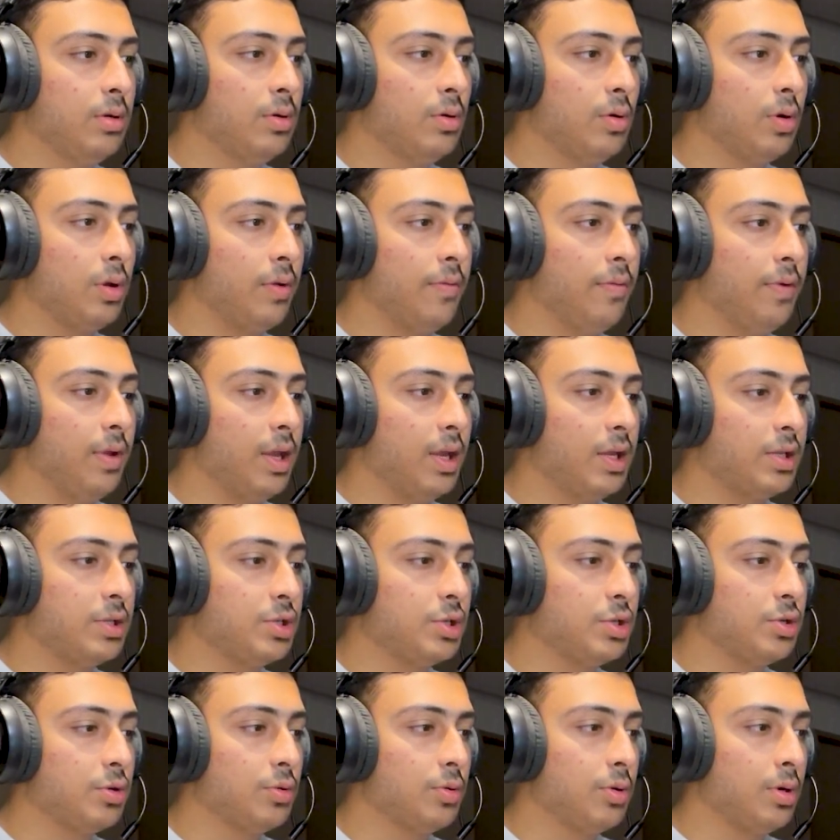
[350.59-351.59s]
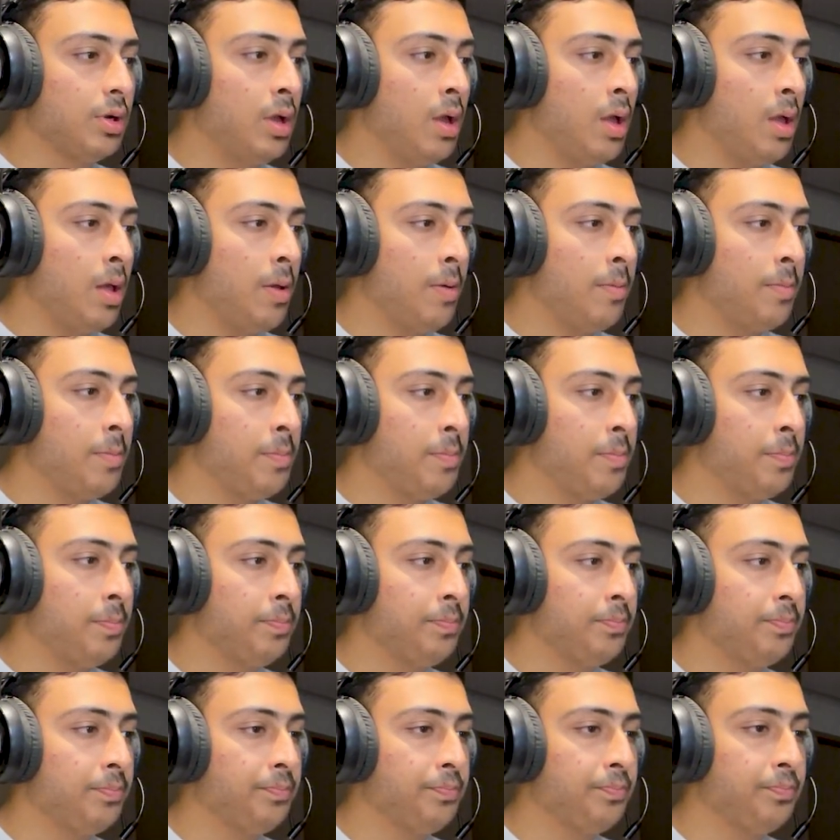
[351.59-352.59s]
Okay, we can shoot.
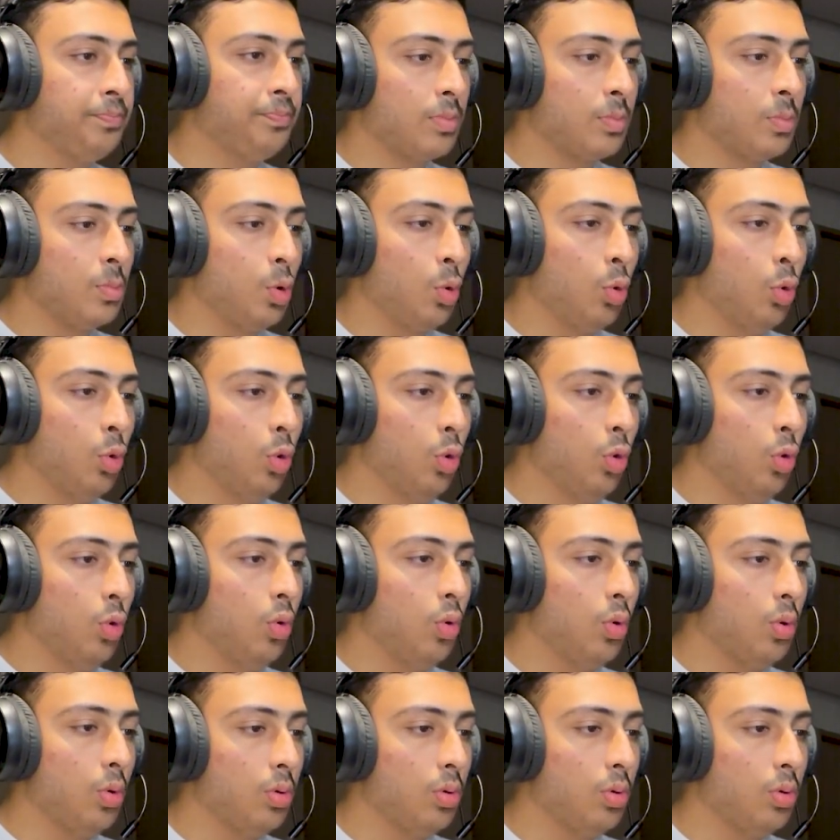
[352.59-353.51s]
Ooh,